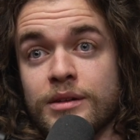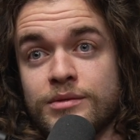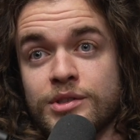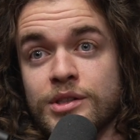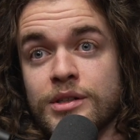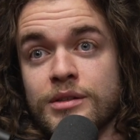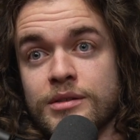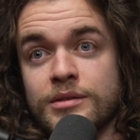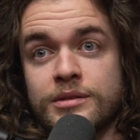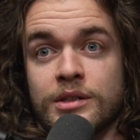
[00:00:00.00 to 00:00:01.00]

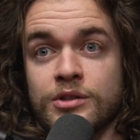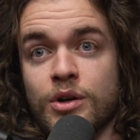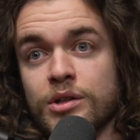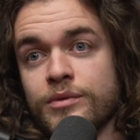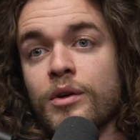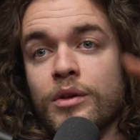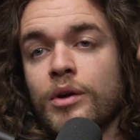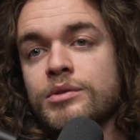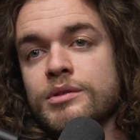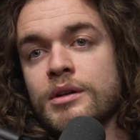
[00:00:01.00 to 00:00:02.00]
she's in charge of all those.